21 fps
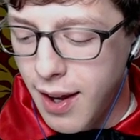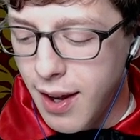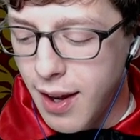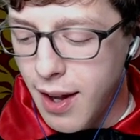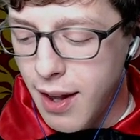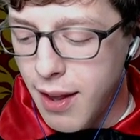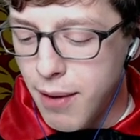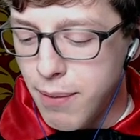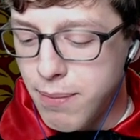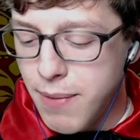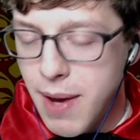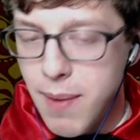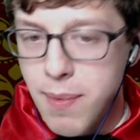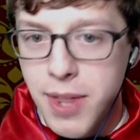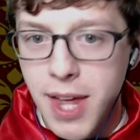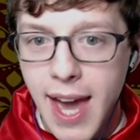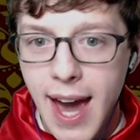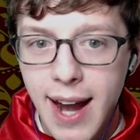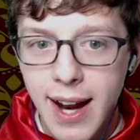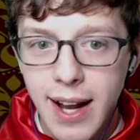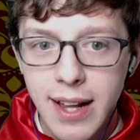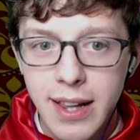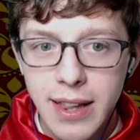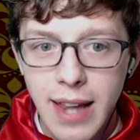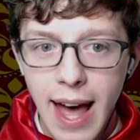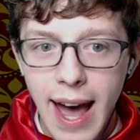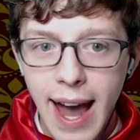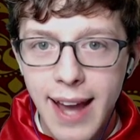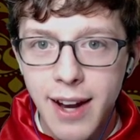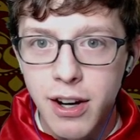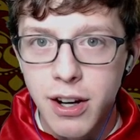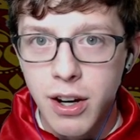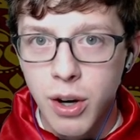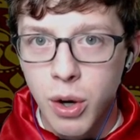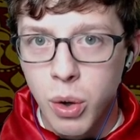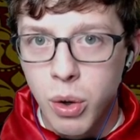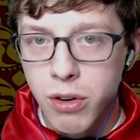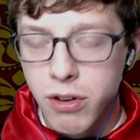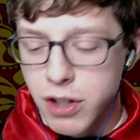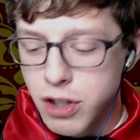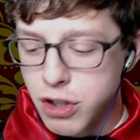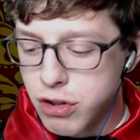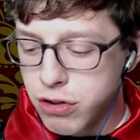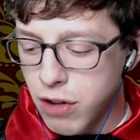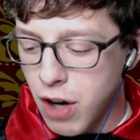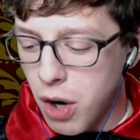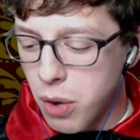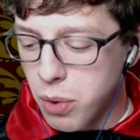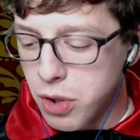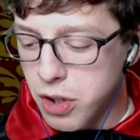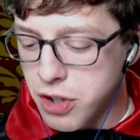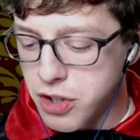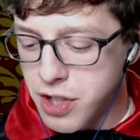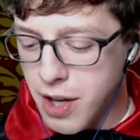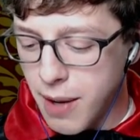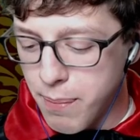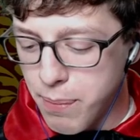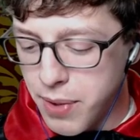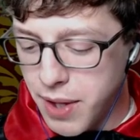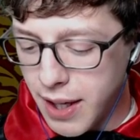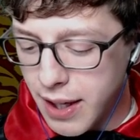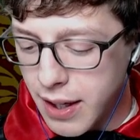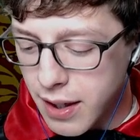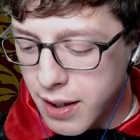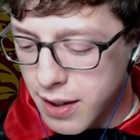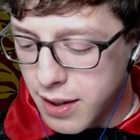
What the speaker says: Maybe they had a glider, or a drone or something.